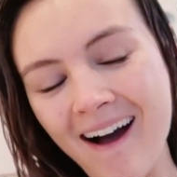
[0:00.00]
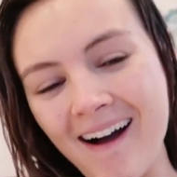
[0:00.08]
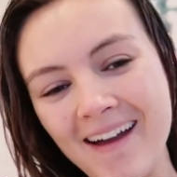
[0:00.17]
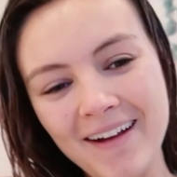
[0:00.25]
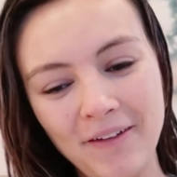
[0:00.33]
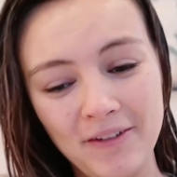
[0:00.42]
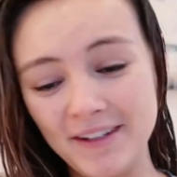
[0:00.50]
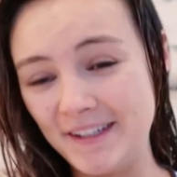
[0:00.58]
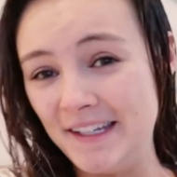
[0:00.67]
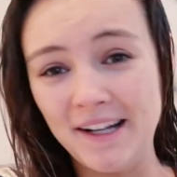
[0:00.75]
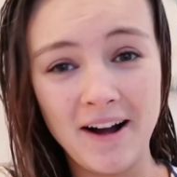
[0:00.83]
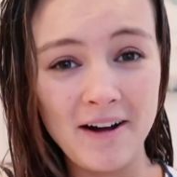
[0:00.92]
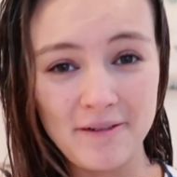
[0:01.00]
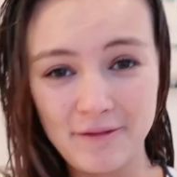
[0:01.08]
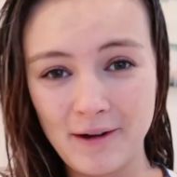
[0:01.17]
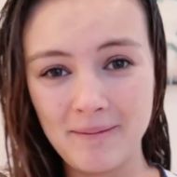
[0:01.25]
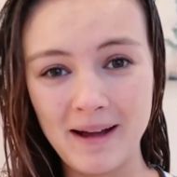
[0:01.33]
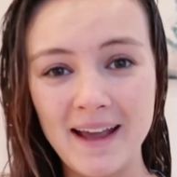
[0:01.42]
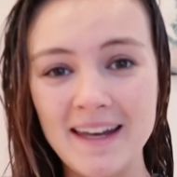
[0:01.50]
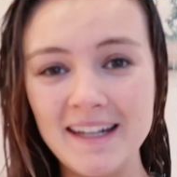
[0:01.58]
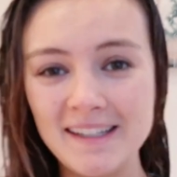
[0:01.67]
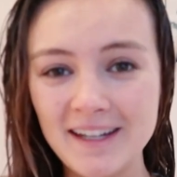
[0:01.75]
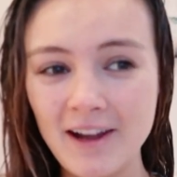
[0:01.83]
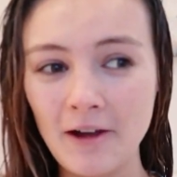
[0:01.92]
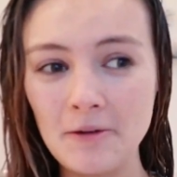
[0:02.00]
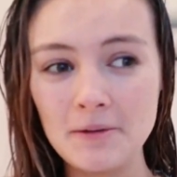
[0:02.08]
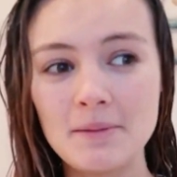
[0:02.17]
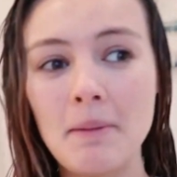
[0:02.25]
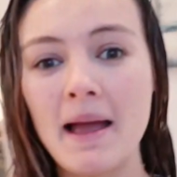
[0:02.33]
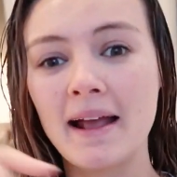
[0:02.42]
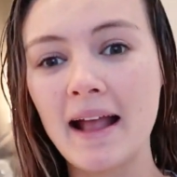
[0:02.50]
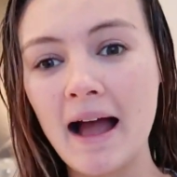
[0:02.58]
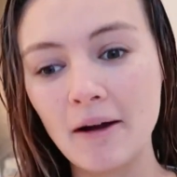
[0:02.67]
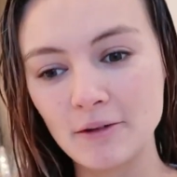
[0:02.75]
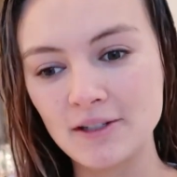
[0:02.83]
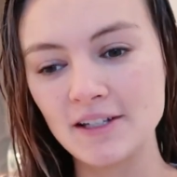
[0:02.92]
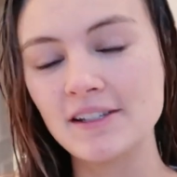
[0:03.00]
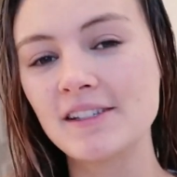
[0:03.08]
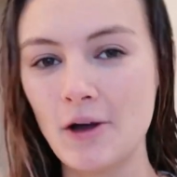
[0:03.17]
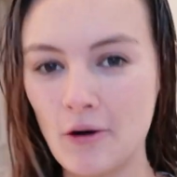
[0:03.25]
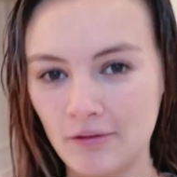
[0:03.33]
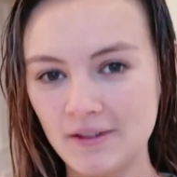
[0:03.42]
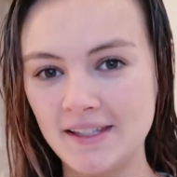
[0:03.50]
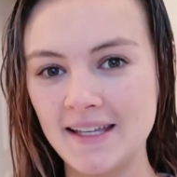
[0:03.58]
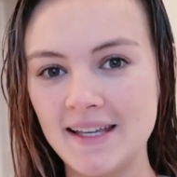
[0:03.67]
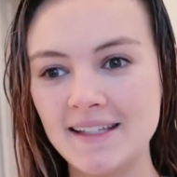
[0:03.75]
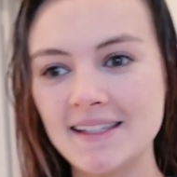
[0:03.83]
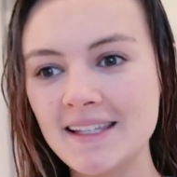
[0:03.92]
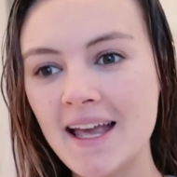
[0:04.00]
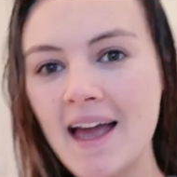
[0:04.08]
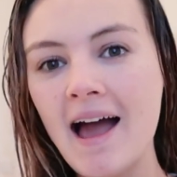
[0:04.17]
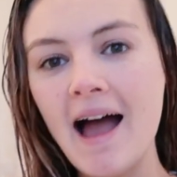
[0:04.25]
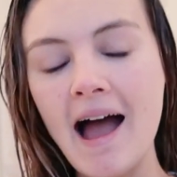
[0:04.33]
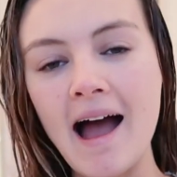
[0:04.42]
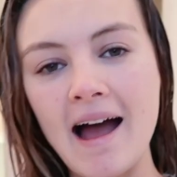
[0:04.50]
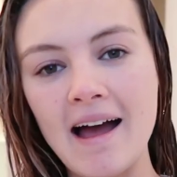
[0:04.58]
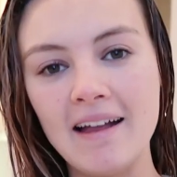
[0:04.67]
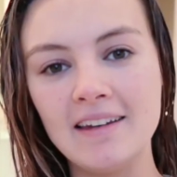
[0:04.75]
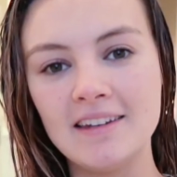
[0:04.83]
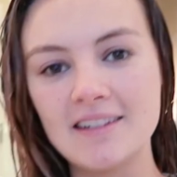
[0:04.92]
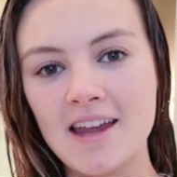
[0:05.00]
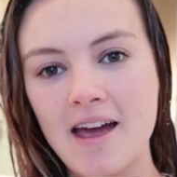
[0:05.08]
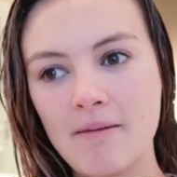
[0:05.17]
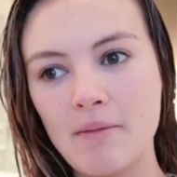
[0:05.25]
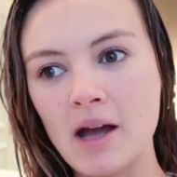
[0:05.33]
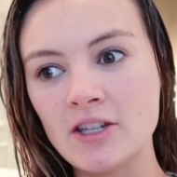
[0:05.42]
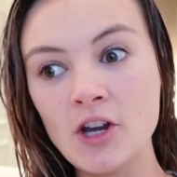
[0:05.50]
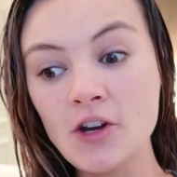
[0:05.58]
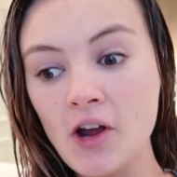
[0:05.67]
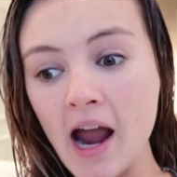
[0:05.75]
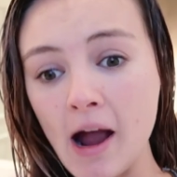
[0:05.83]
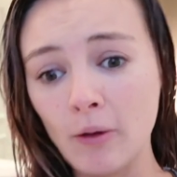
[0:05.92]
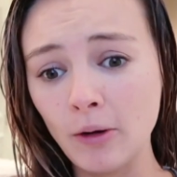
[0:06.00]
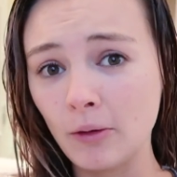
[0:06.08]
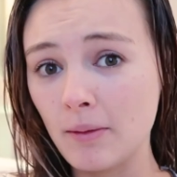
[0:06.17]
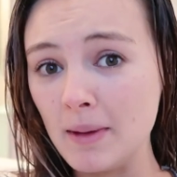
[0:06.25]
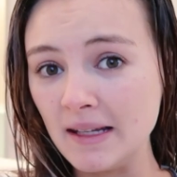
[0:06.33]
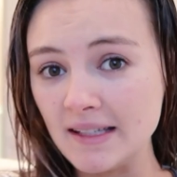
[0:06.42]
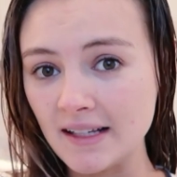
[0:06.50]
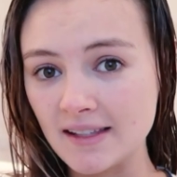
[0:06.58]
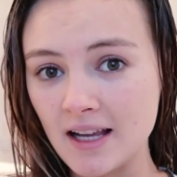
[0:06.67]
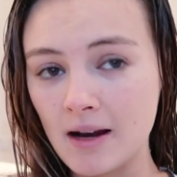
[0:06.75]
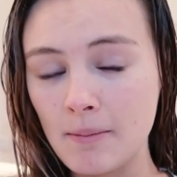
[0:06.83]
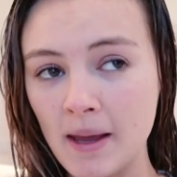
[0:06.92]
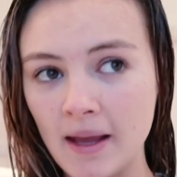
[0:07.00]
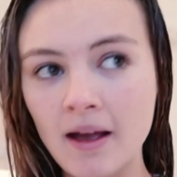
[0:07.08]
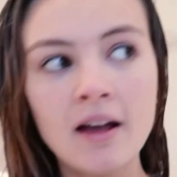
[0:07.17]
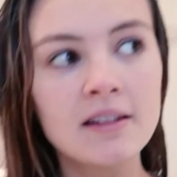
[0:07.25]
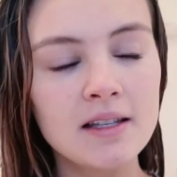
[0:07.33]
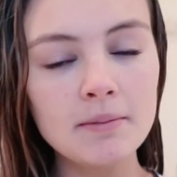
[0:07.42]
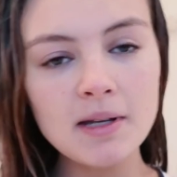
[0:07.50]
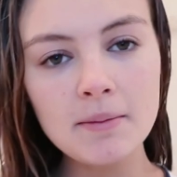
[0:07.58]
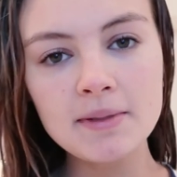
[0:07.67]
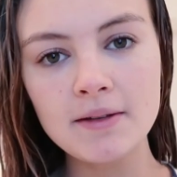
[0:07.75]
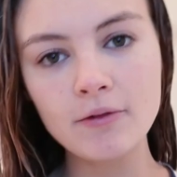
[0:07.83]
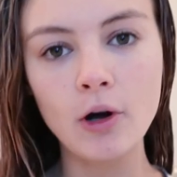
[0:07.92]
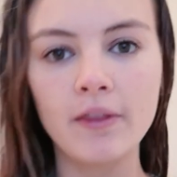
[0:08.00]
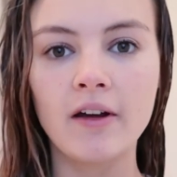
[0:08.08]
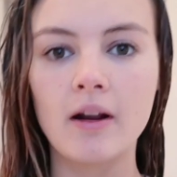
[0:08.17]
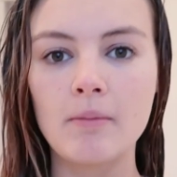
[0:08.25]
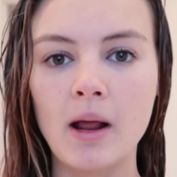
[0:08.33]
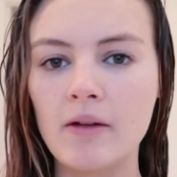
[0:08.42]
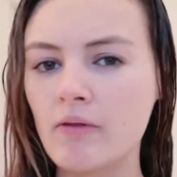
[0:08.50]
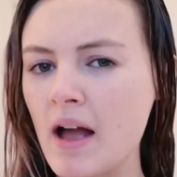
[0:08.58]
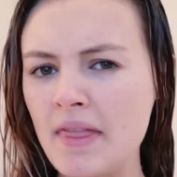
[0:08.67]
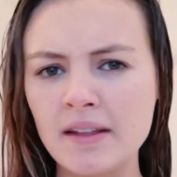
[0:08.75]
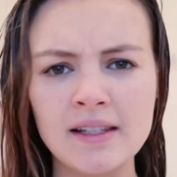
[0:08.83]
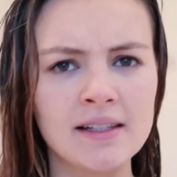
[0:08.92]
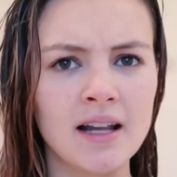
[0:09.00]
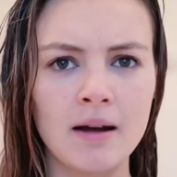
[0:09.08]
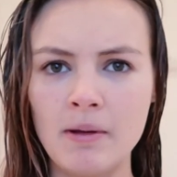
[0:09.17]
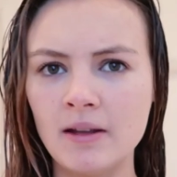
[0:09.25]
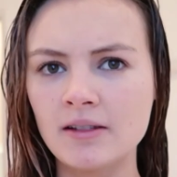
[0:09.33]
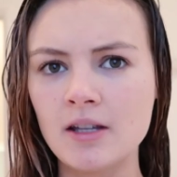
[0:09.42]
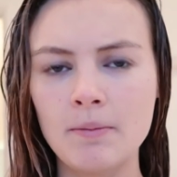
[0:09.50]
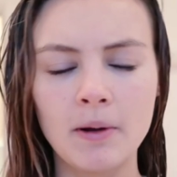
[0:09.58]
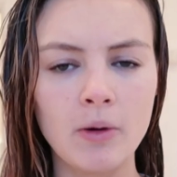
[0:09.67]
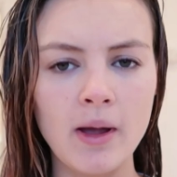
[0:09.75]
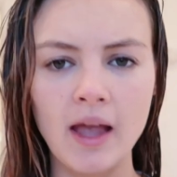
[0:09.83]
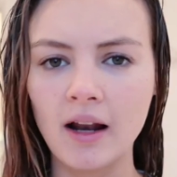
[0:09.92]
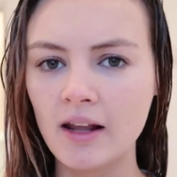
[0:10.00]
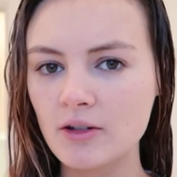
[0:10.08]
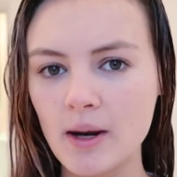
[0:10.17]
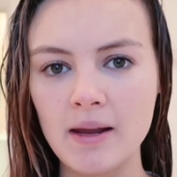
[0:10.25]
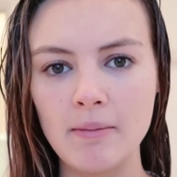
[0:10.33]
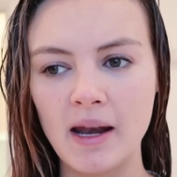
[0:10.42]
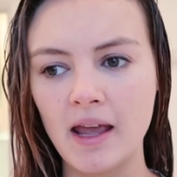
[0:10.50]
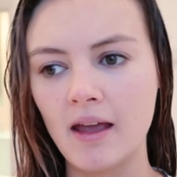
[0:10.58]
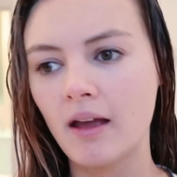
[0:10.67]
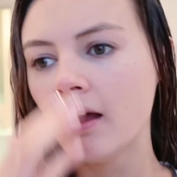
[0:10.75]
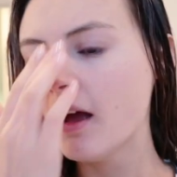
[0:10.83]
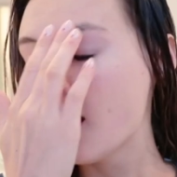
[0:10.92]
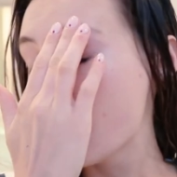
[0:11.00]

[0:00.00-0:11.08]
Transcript: I obviously can't film it. I need to go to my accountant's offices and I don't know how long the meeting is going to be. Sometimes I've got there and I'm like, right, this is going to be a super quick, like 20 minute